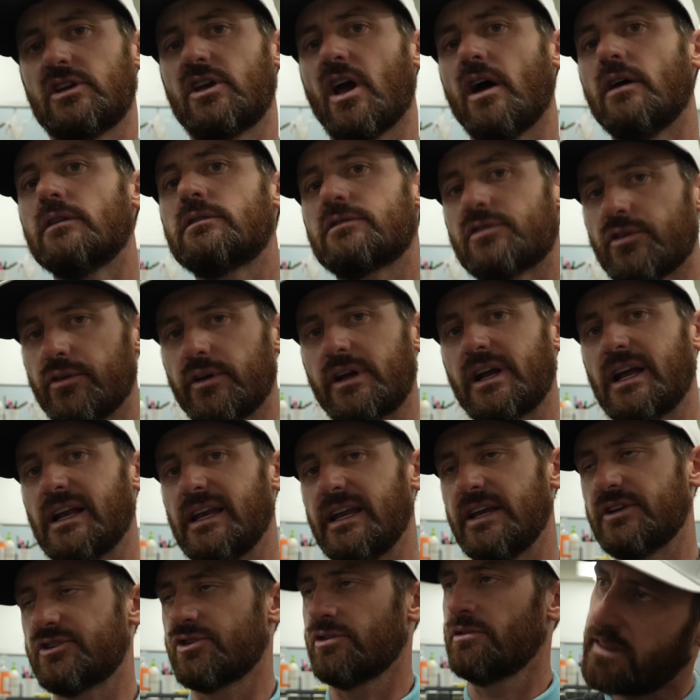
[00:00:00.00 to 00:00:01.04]
go through a
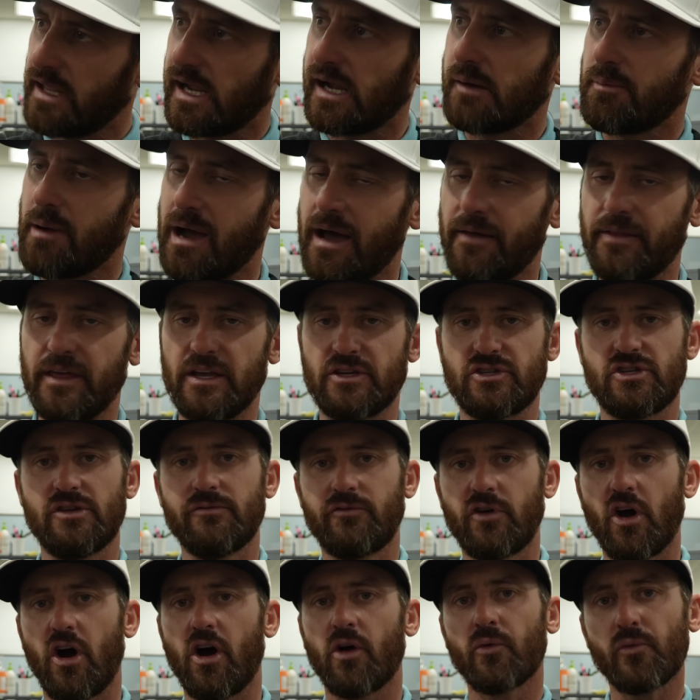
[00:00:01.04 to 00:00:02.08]
collision. Think about this, you've
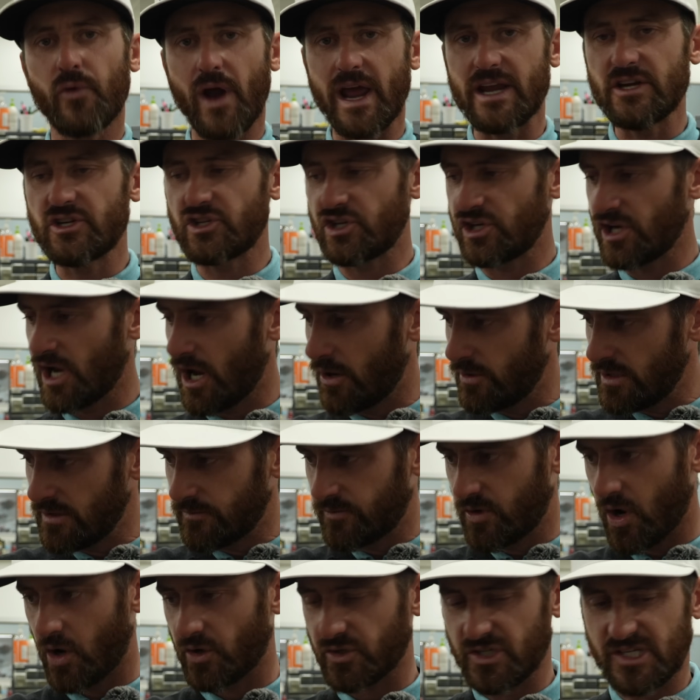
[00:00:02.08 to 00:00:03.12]
got a ratio, you've
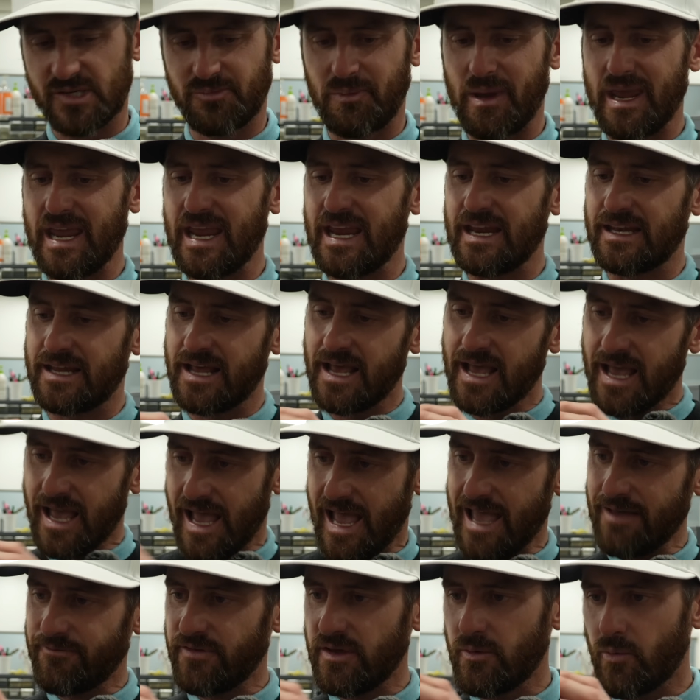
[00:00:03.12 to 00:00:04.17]
got speed.
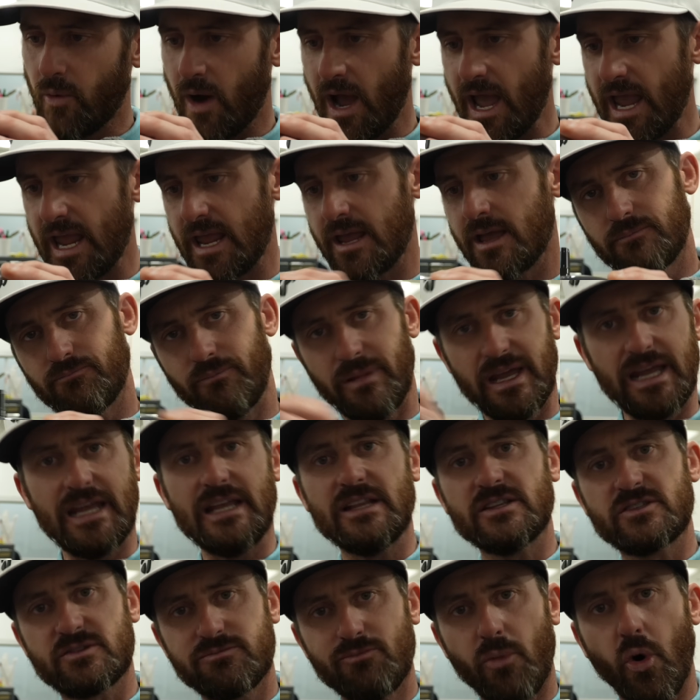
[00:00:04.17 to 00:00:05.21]
Heavy weight
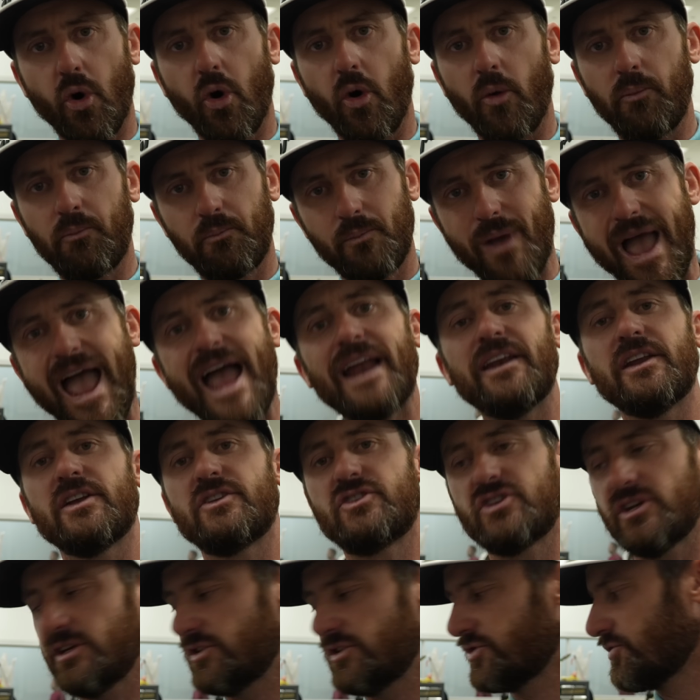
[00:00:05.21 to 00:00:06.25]
means more energy